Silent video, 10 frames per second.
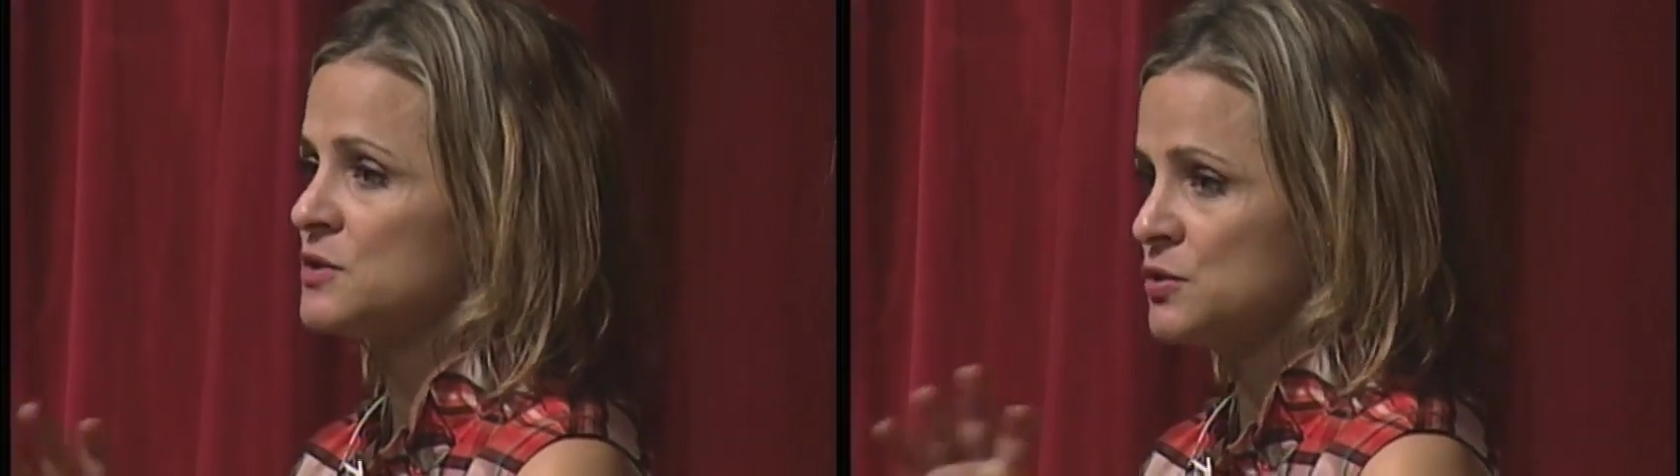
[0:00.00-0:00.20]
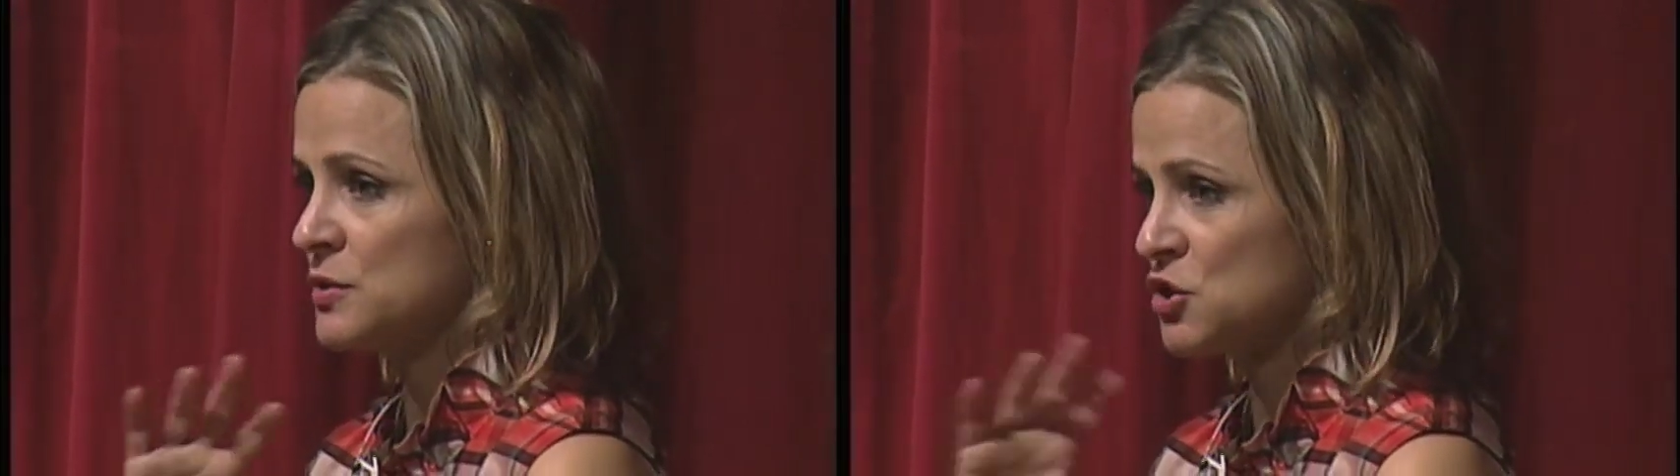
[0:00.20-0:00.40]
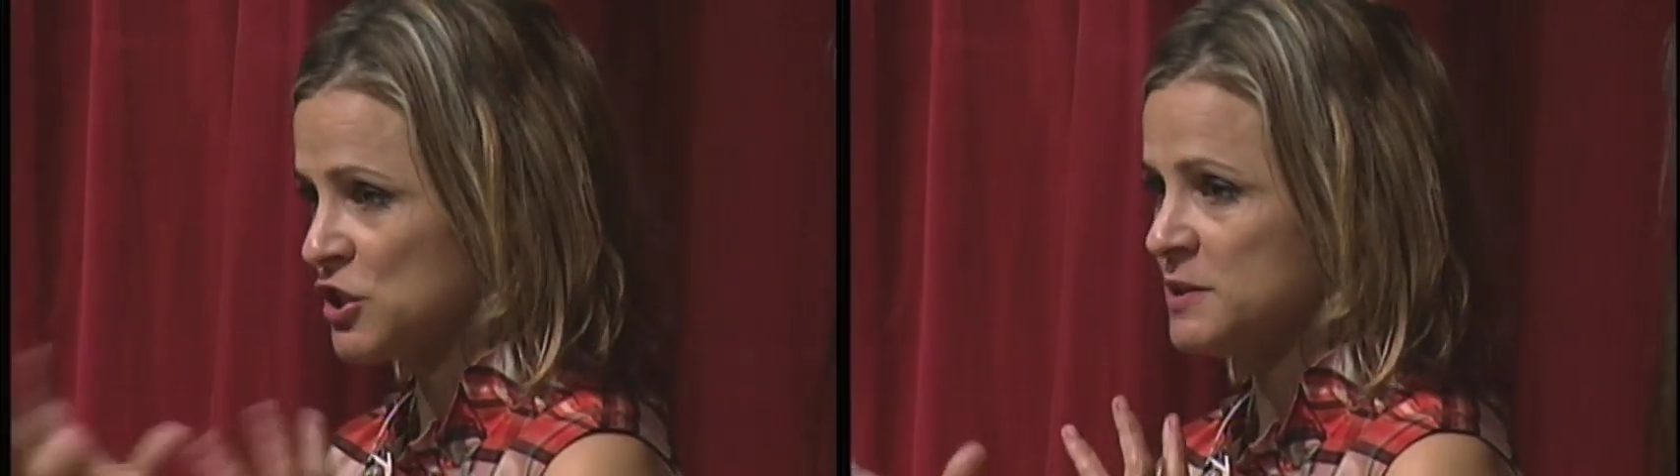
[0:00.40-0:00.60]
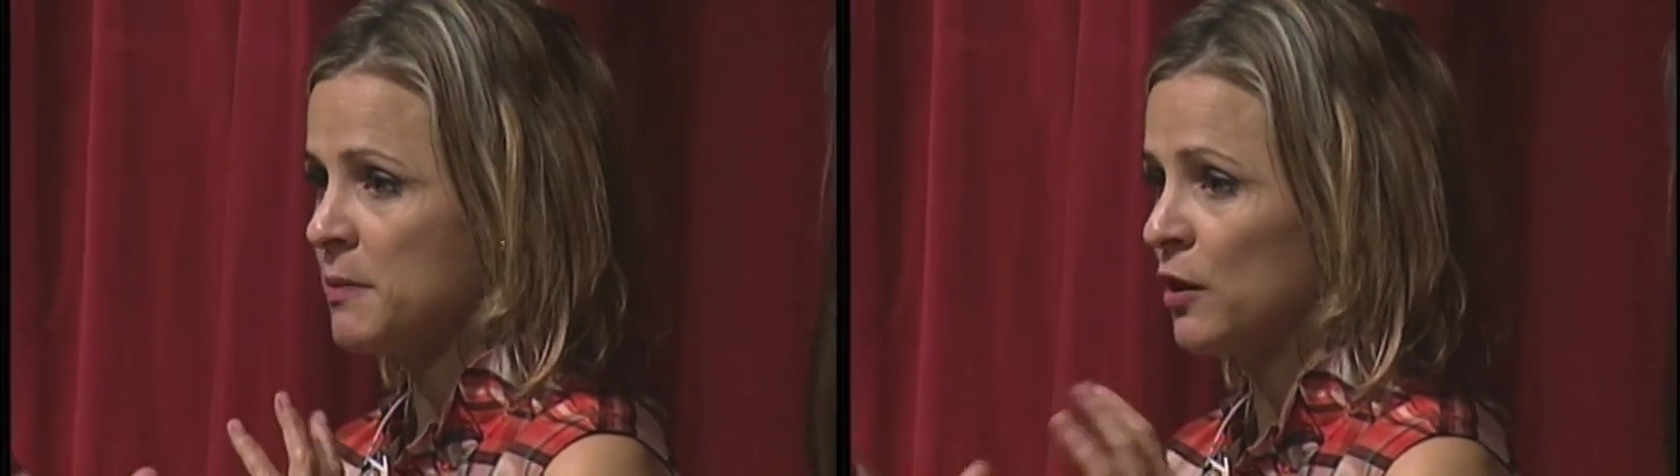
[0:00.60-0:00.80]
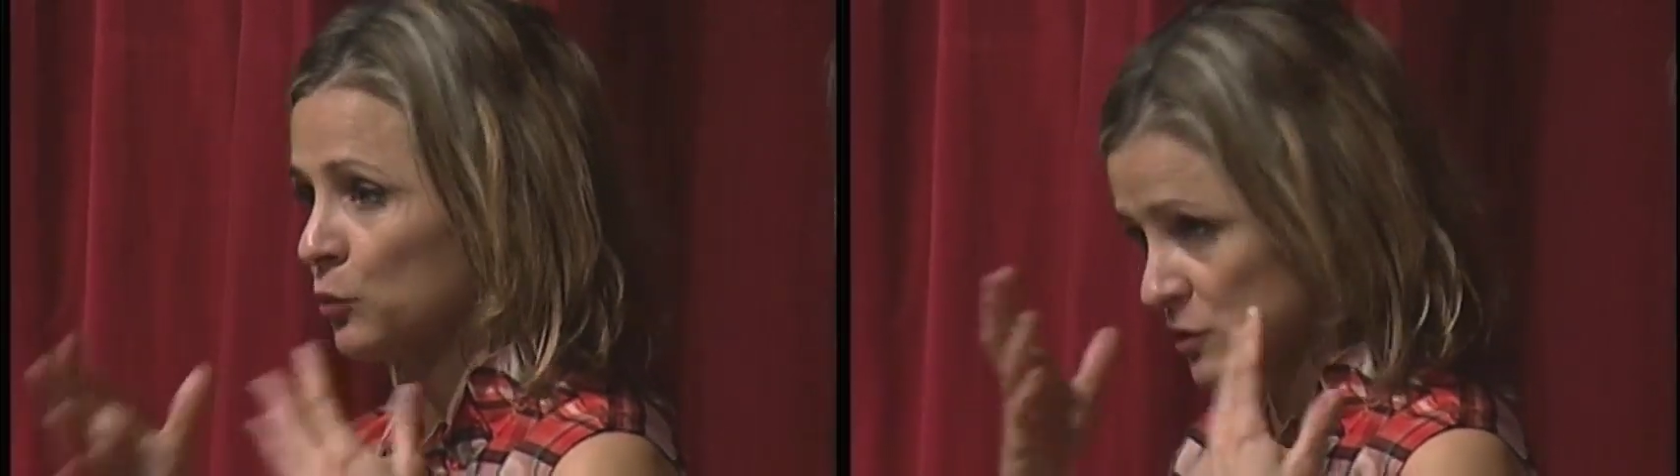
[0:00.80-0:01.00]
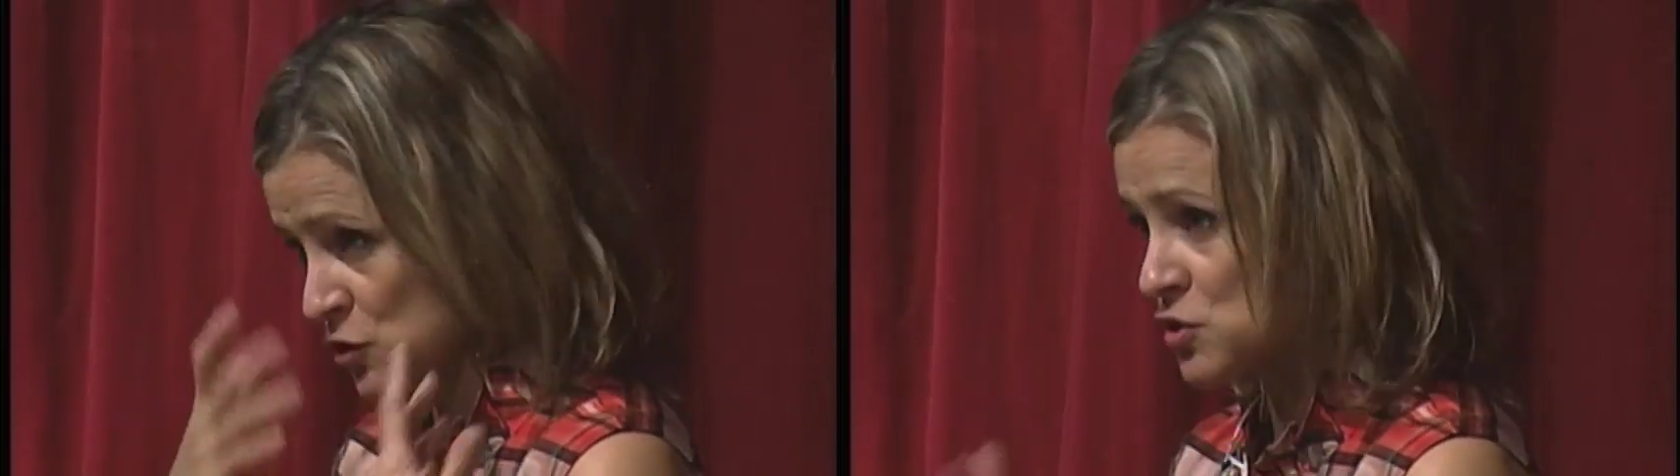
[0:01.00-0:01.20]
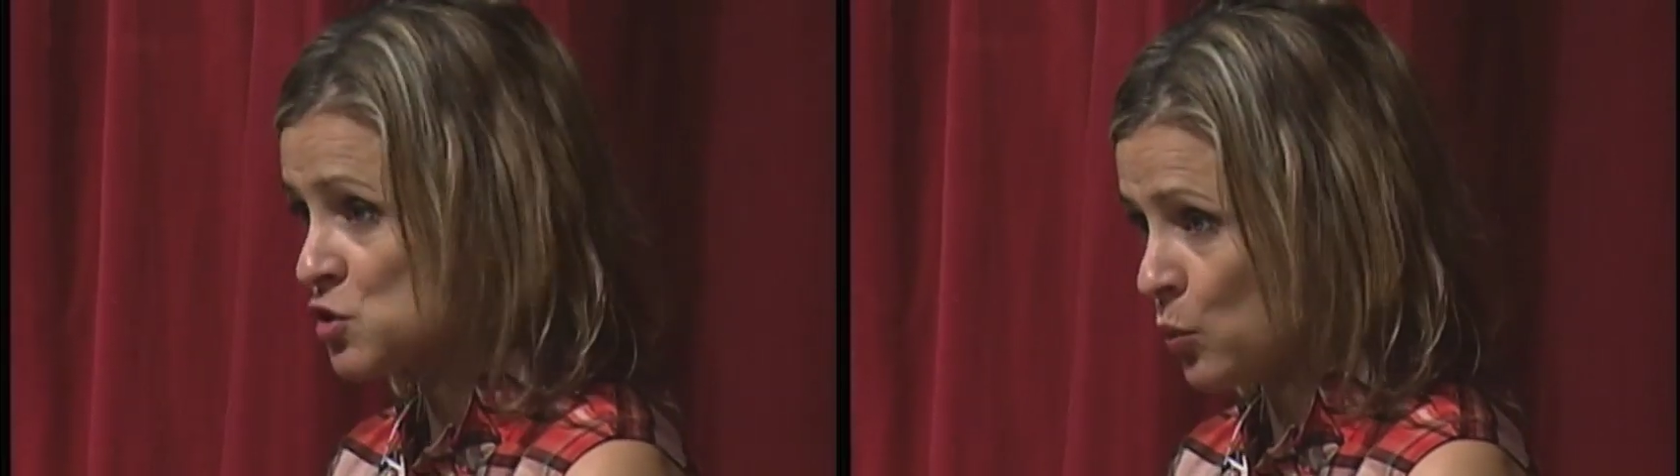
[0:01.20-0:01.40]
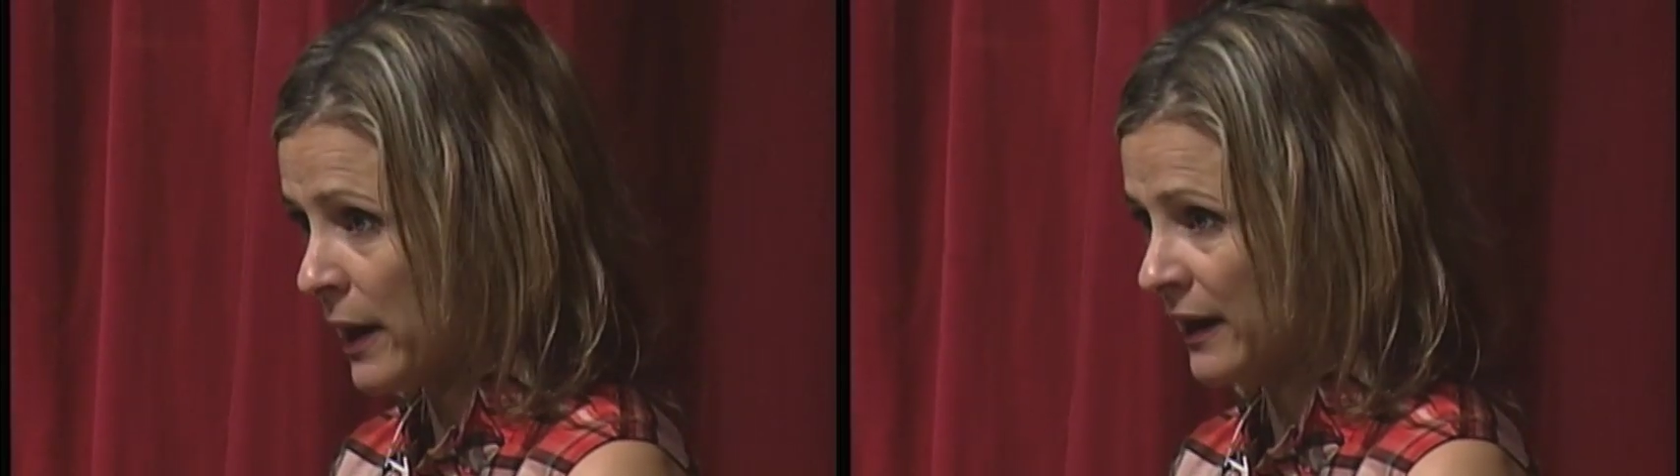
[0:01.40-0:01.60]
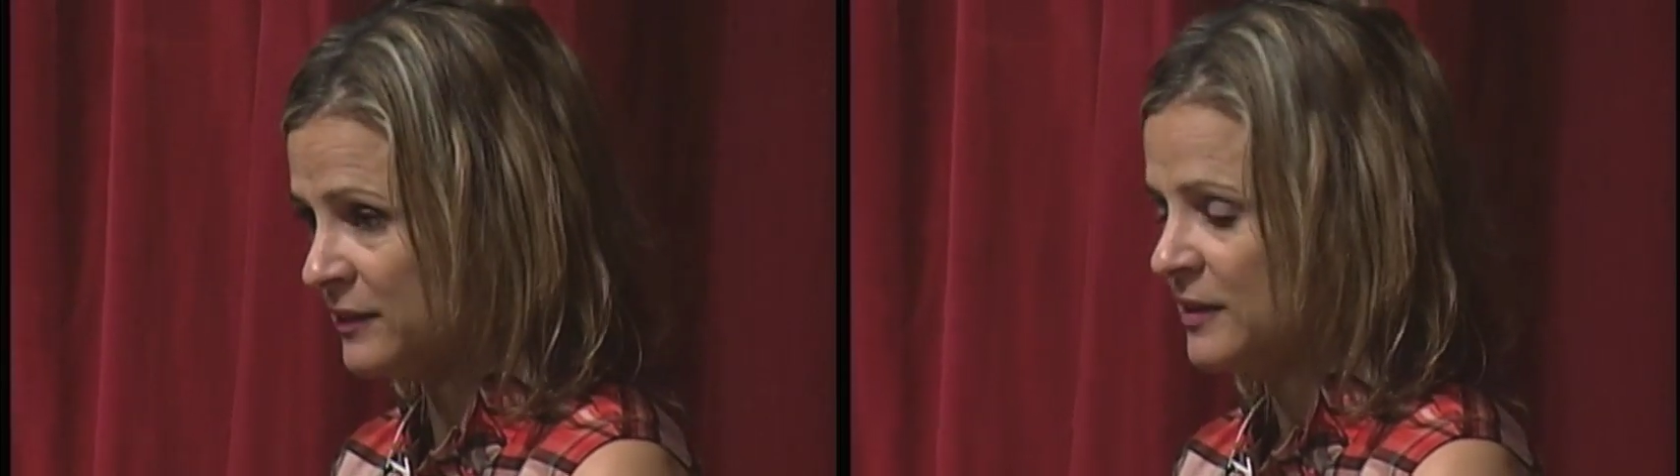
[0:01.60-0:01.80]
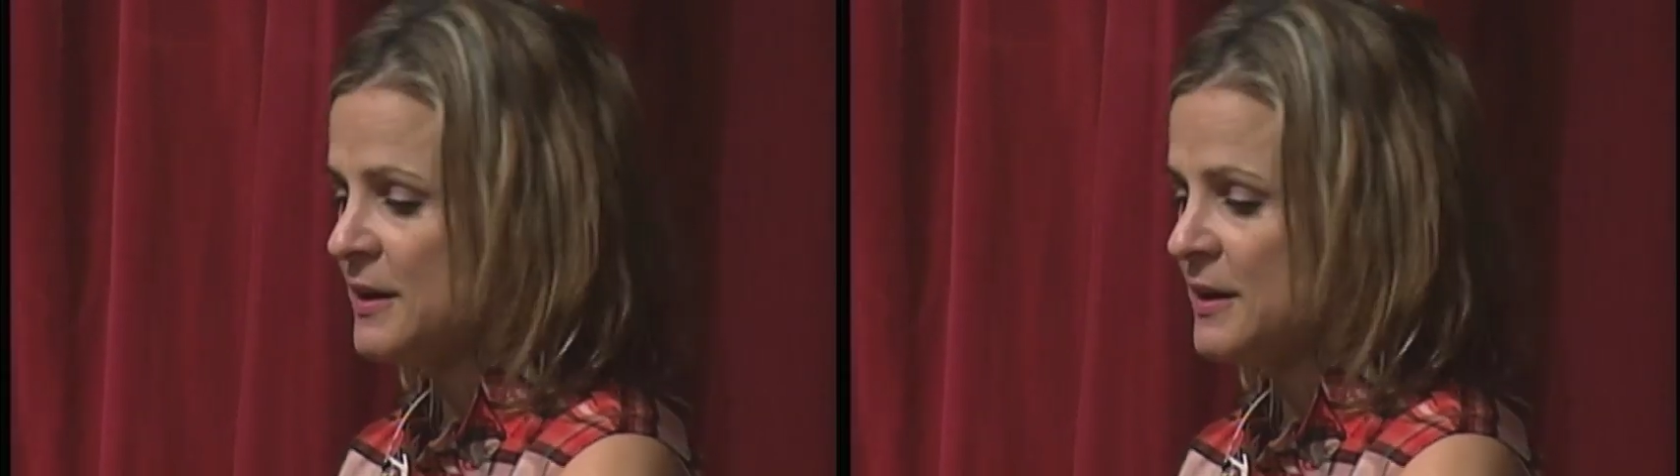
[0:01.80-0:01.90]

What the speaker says: to the cheese balls was her sweat.